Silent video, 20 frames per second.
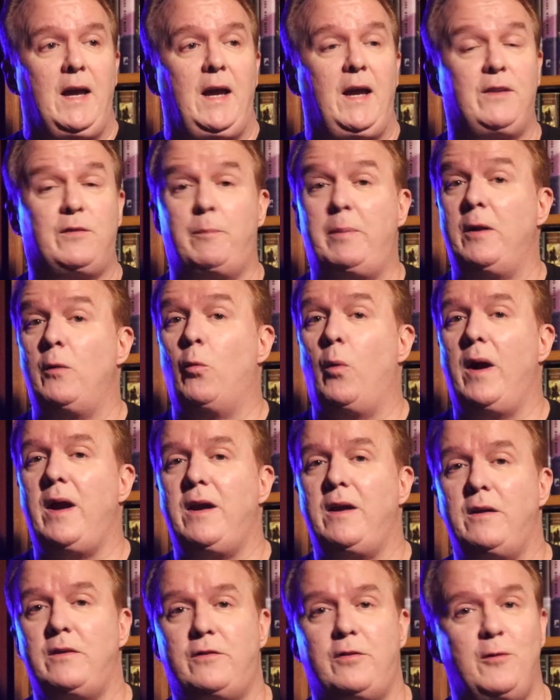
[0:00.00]
it's been
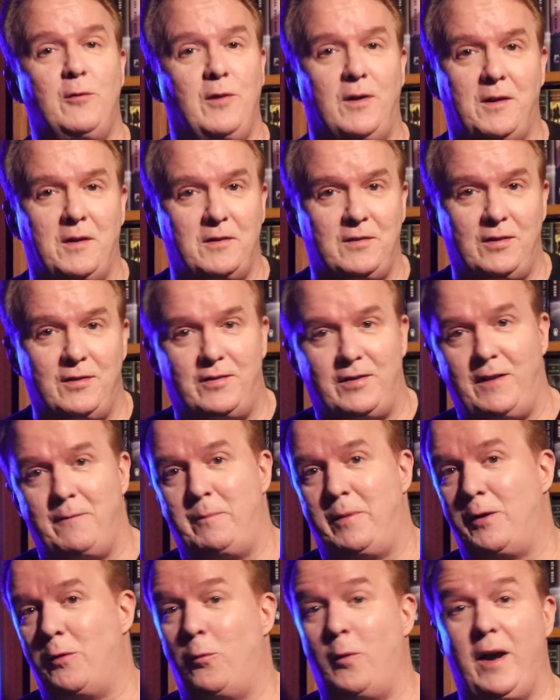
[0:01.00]
way too long since
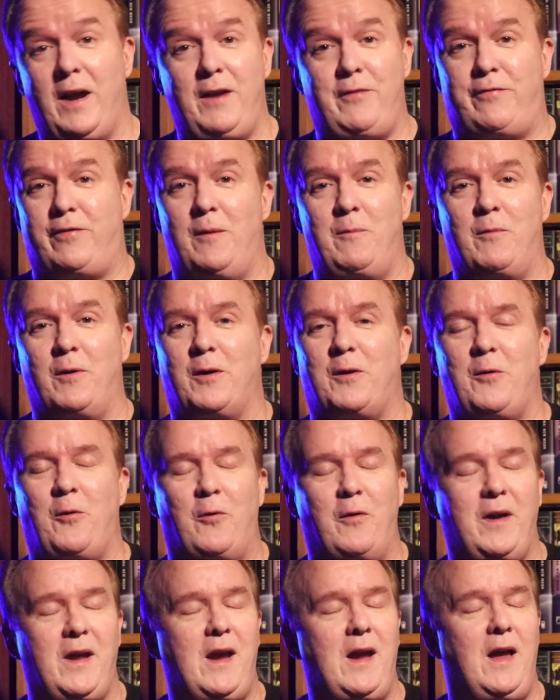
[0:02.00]
I've been away from
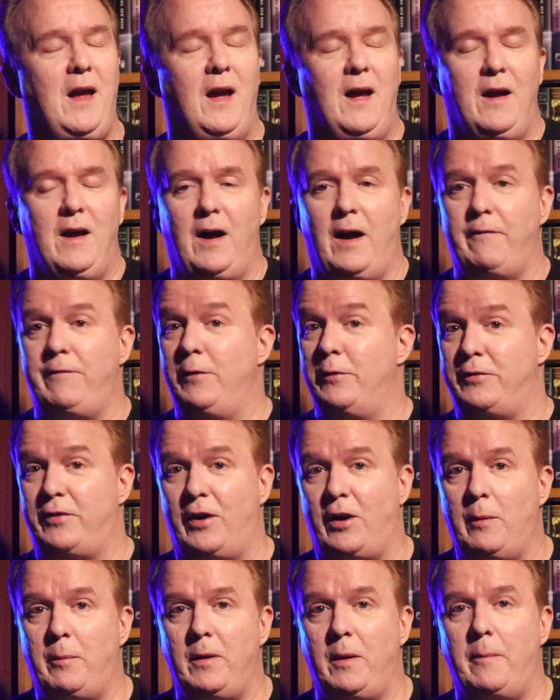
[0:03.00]
recording. I feel
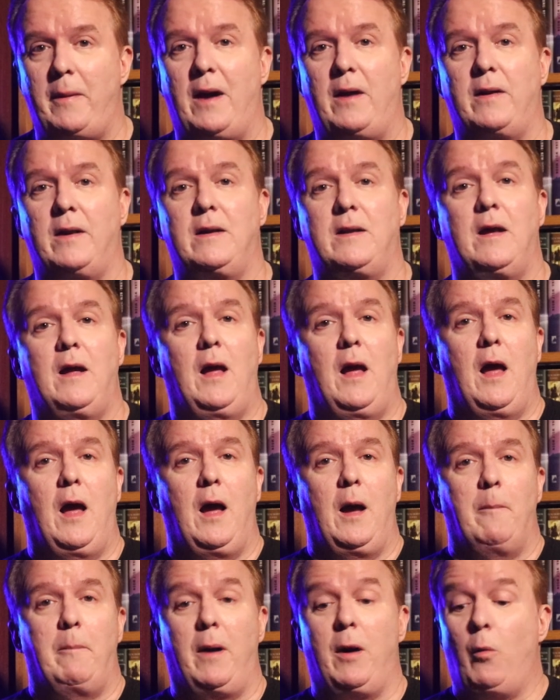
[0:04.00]
terrible about it.
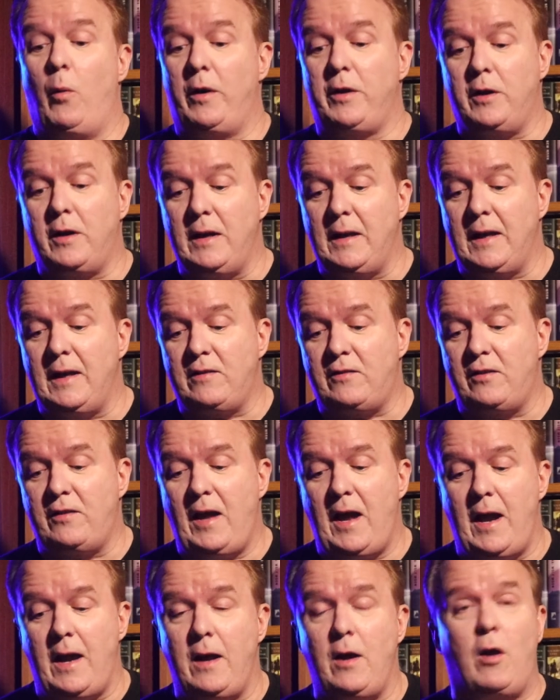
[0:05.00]
But what you're going to get
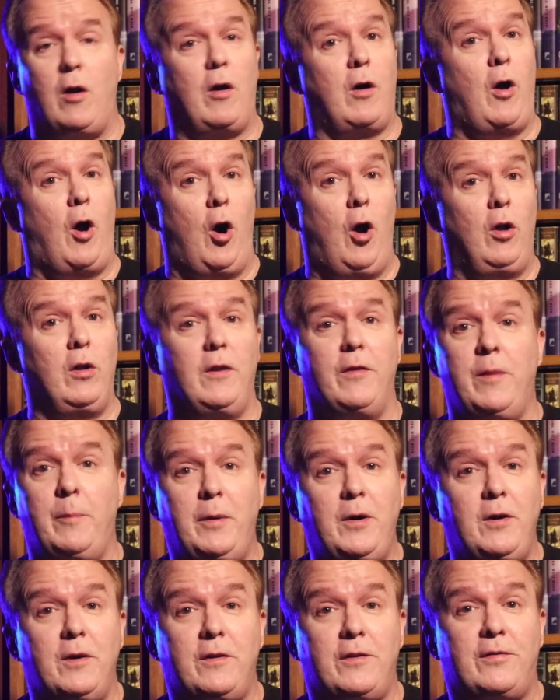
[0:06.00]
today are all of the
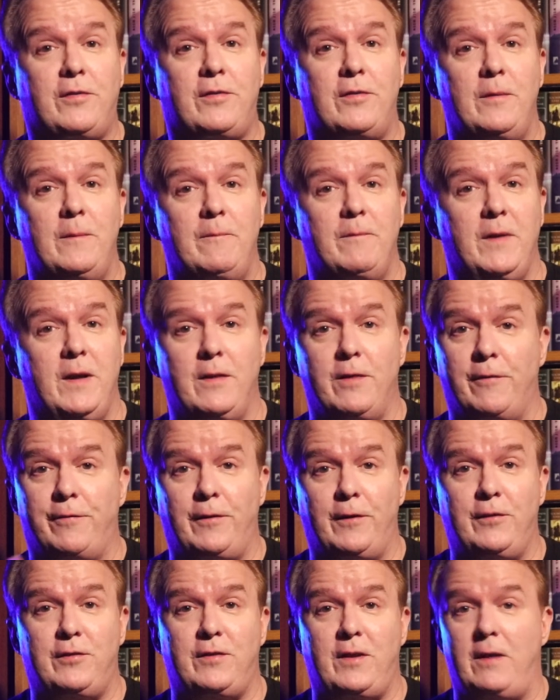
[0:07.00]
books in the
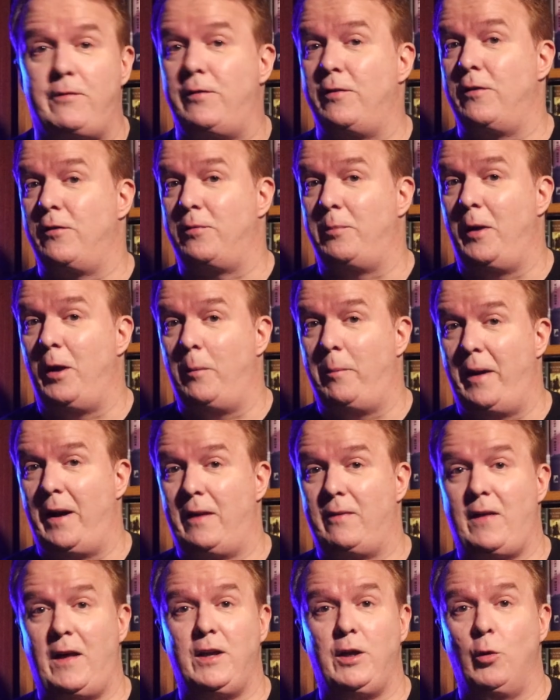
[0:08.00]
first half of this
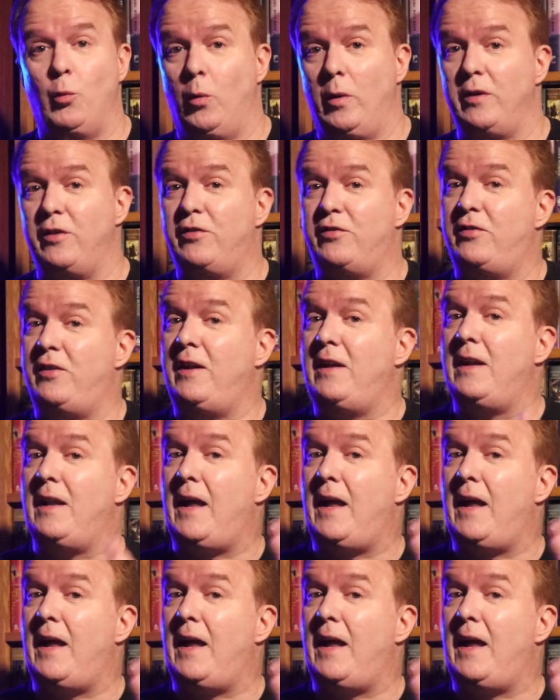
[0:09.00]
mailbag that you would have seen